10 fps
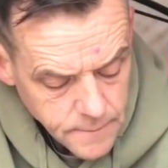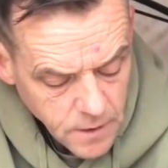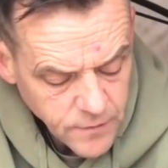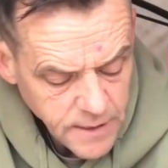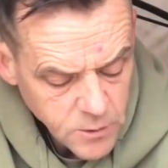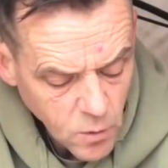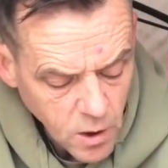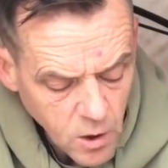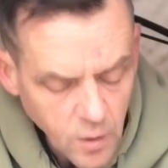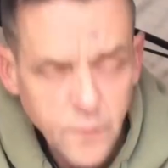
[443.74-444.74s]
I think that's why
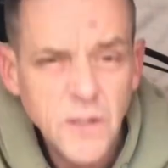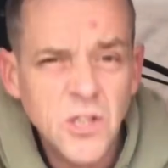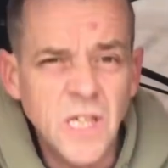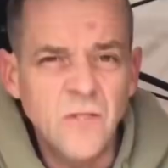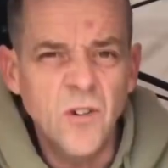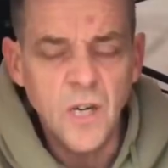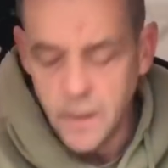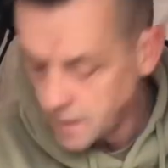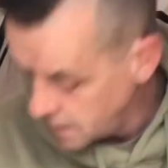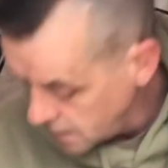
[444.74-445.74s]
I like fishing it,
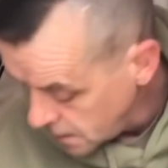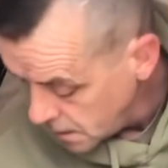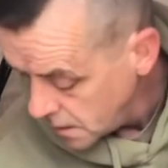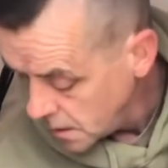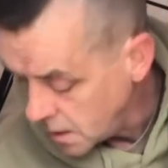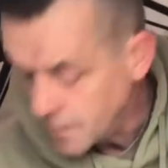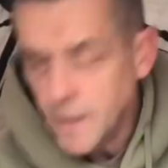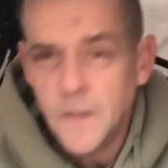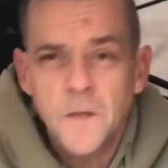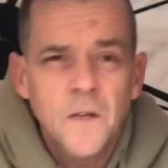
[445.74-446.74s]
really. I
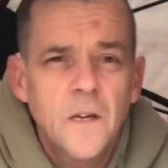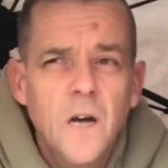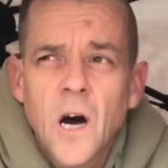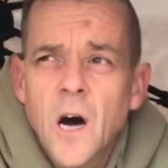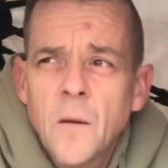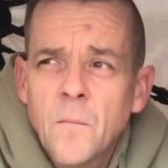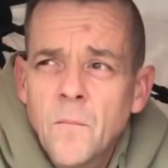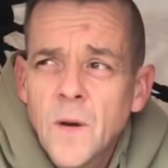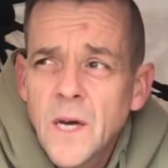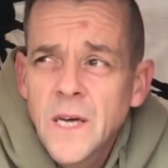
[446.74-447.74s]
mean,
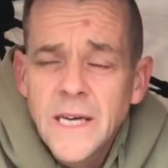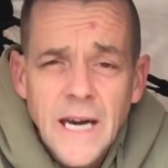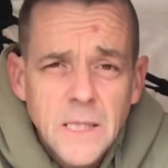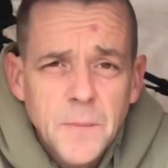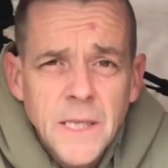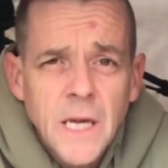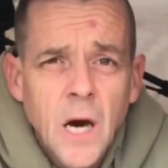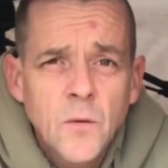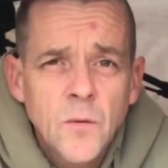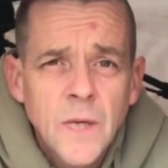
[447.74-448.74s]
it has been
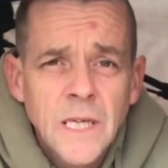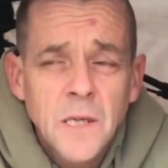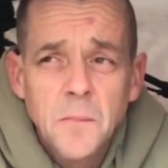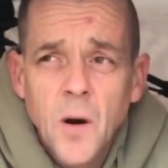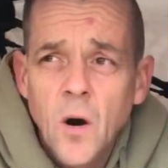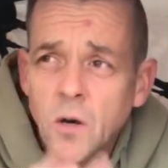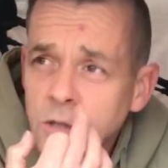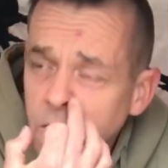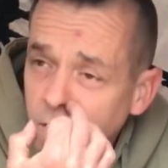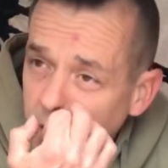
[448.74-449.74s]
known in the
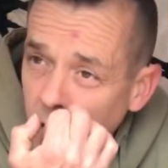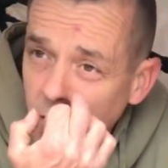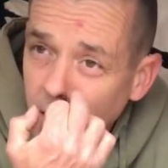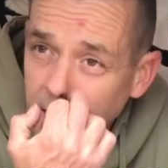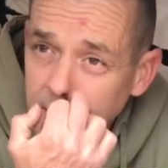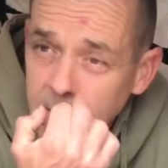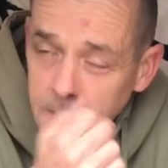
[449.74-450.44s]
past, I think I've had